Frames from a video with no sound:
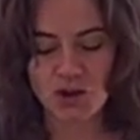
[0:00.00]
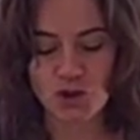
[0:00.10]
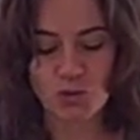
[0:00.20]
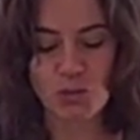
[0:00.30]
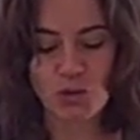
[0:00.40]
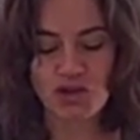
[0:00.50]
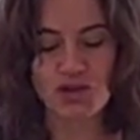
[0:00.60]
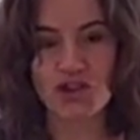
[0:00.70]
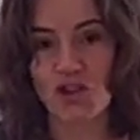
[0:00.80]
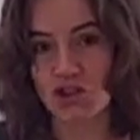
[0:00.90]
to
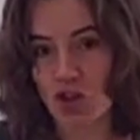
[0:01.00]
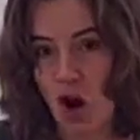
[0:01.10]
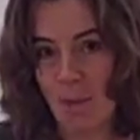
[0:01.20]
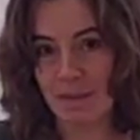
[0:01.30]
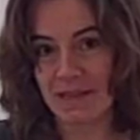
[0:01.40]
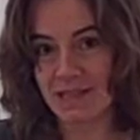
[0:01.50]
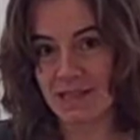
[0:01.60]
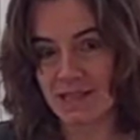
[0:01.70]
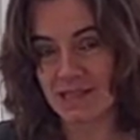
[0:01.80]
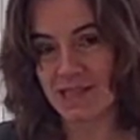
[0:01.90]
push the top
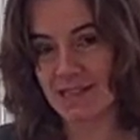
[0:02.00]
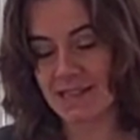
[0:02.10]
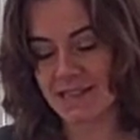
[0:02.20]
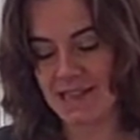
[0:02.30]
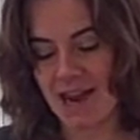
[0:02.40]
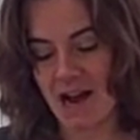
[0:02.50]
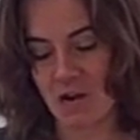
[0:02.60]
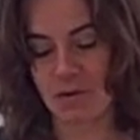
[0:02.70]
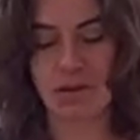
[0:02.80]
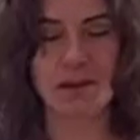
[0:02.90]
pieces
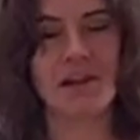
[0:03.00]
down.